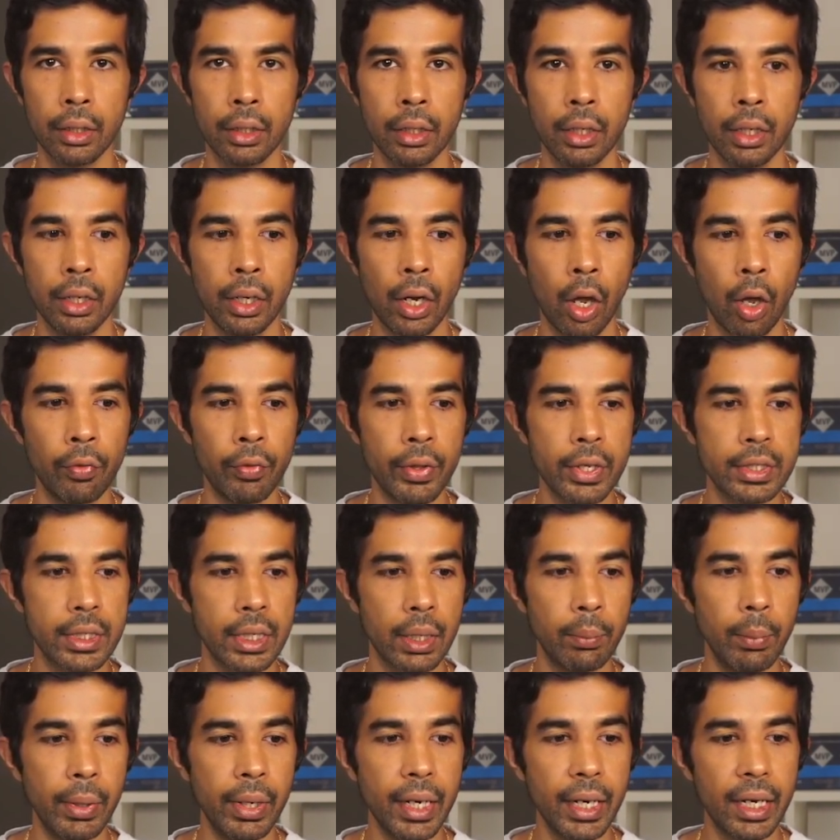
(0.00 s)
Now this
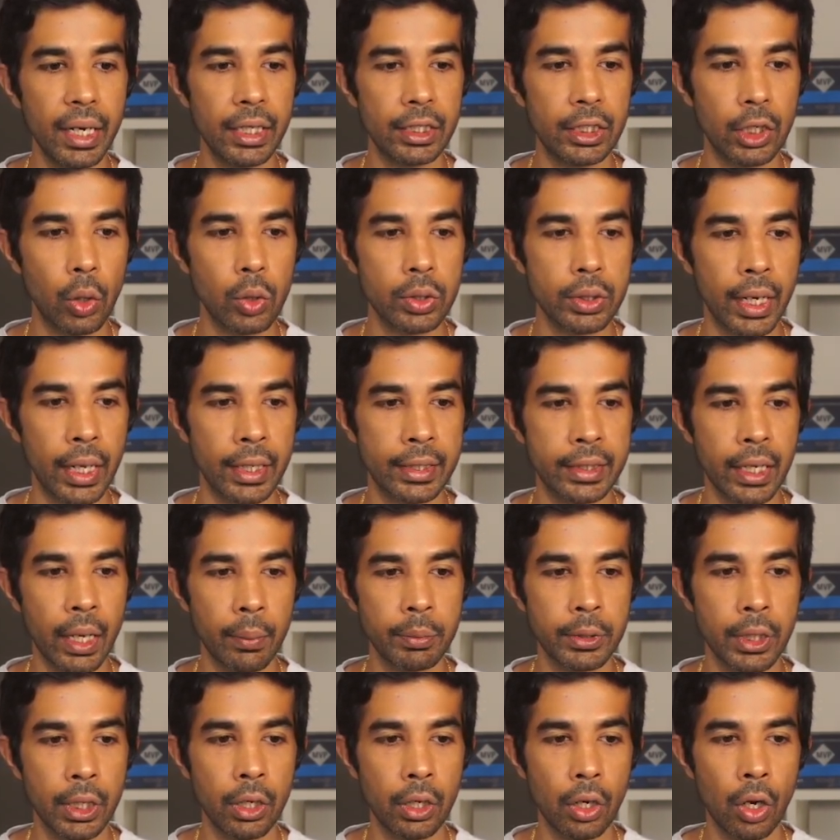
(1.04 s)
immediately throws an
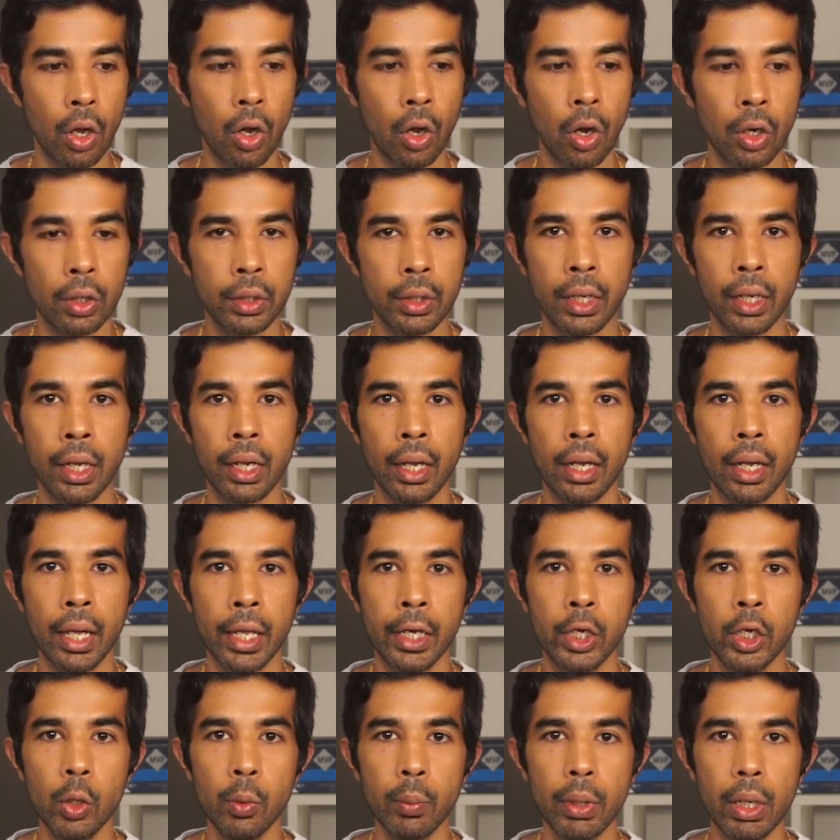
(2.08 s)
exception on the
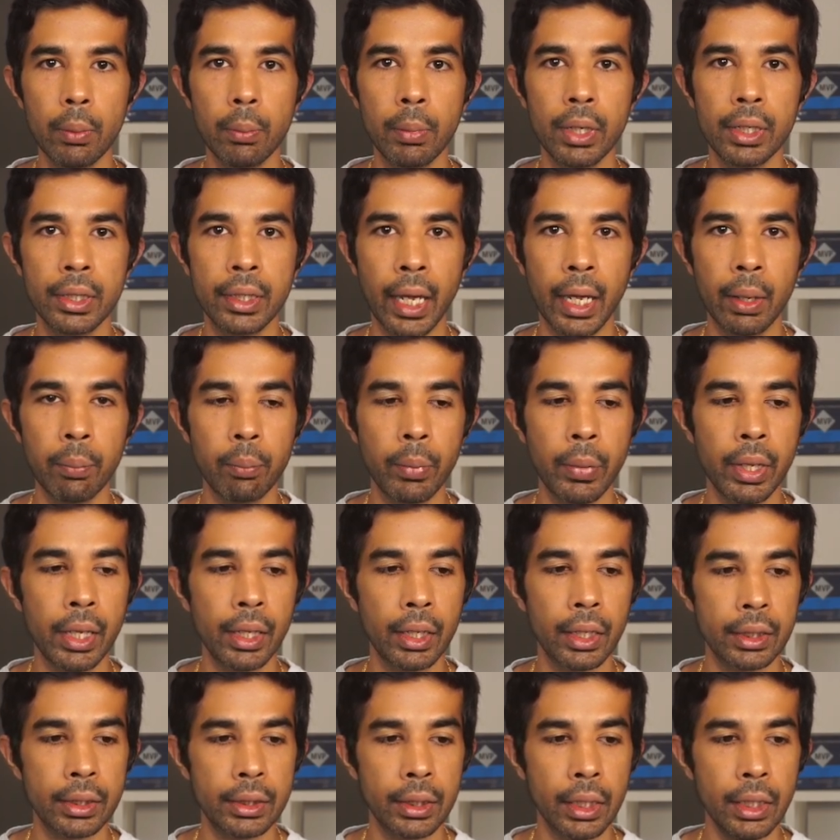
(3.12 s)
enumerable type being
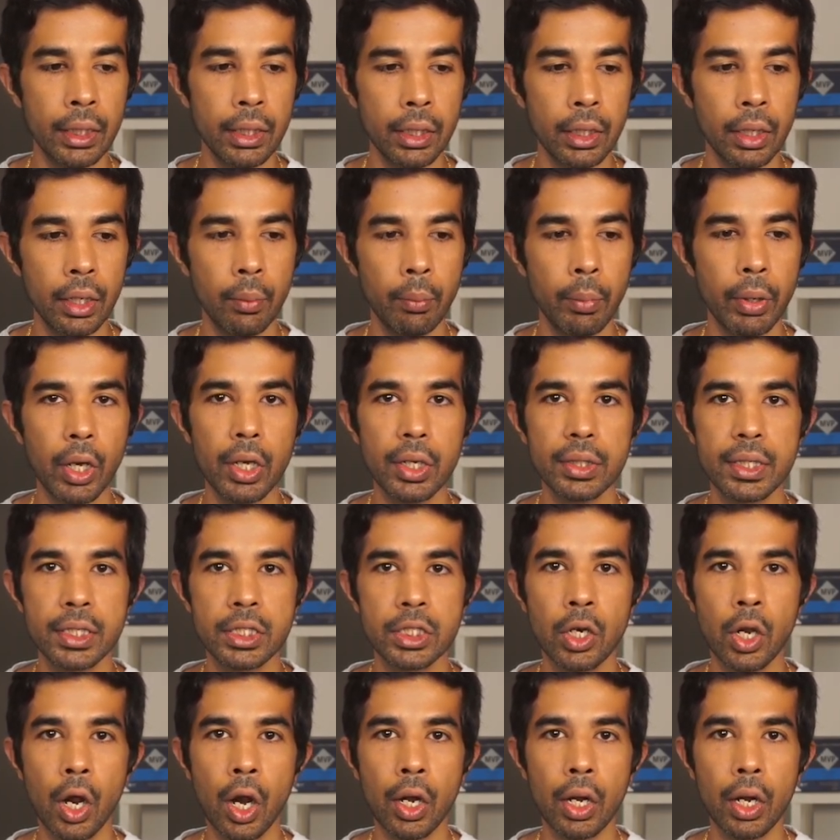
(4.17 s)
returned because it's
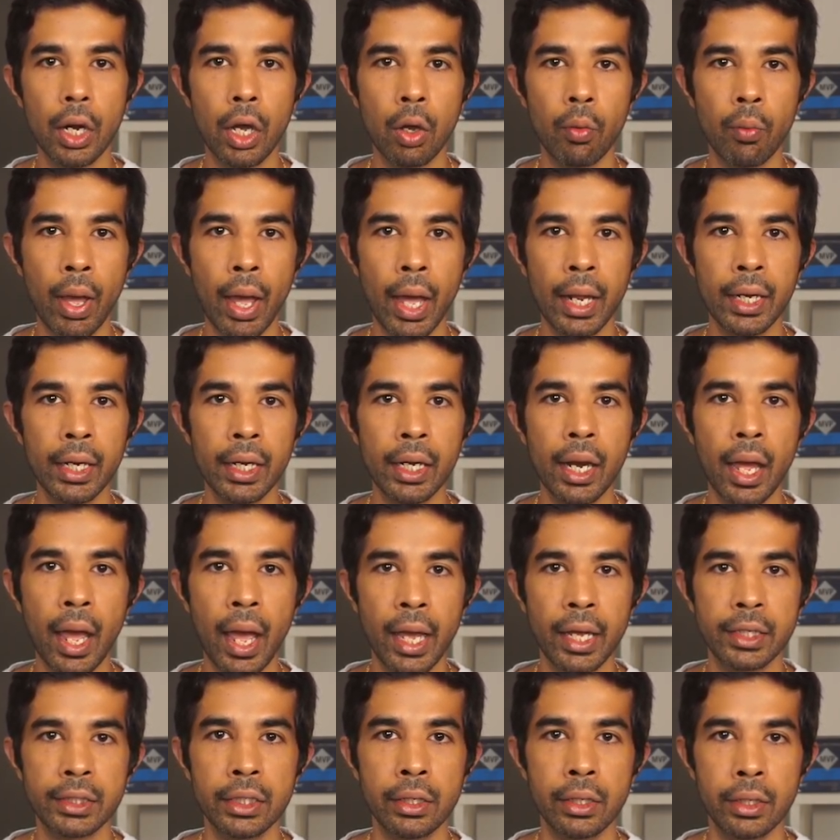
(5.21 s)
not a valid
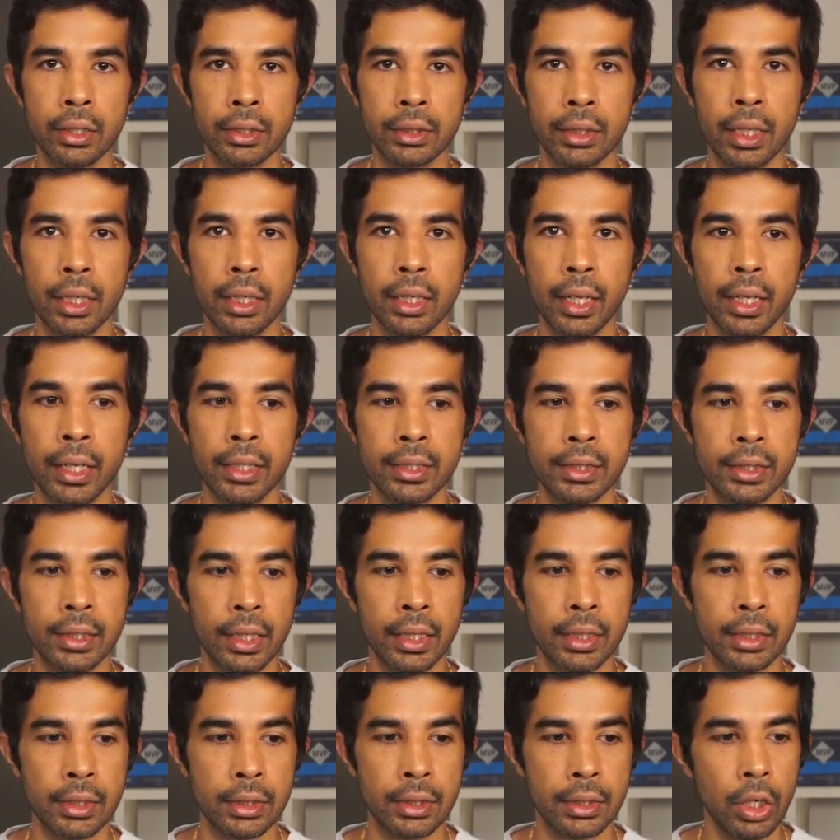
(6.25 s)
action result
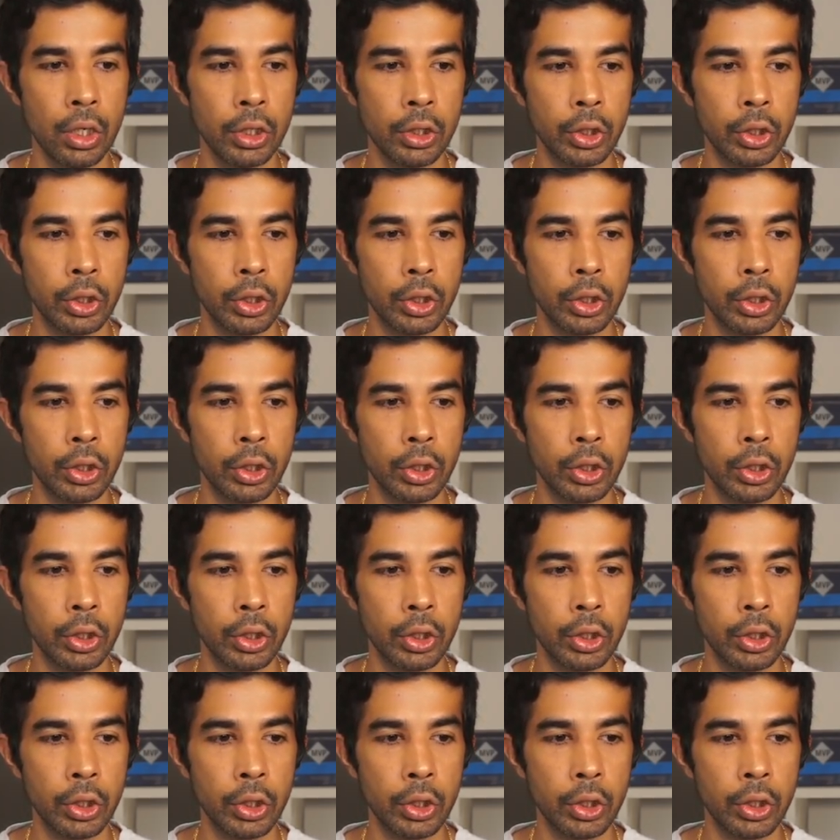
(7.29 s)
instance.